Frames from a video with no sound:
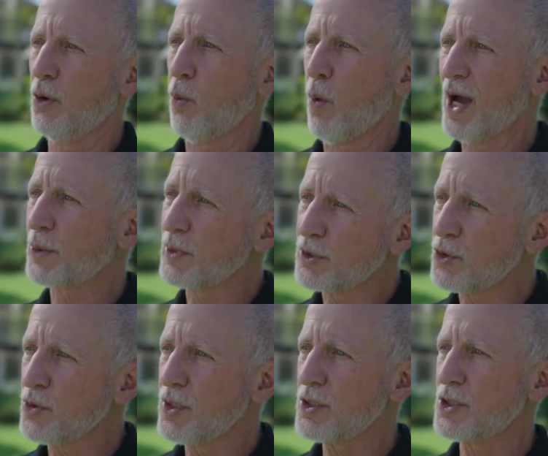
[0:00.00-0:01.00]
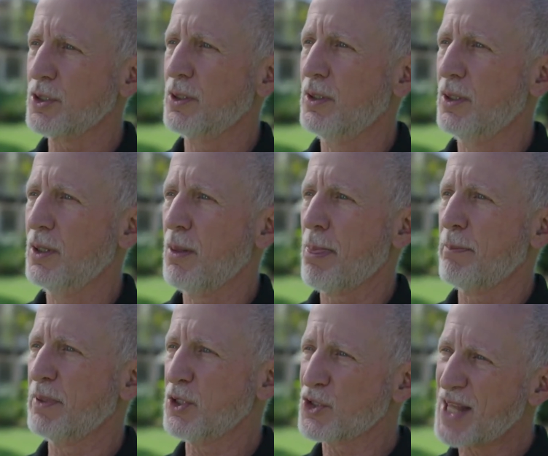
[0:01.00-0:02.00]
Why do we do this?
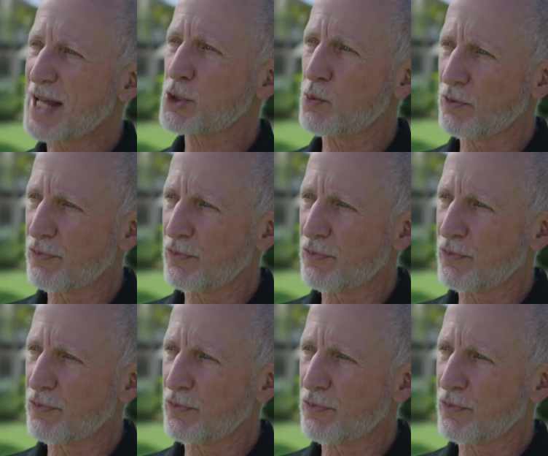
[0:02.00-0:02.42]
Because that's what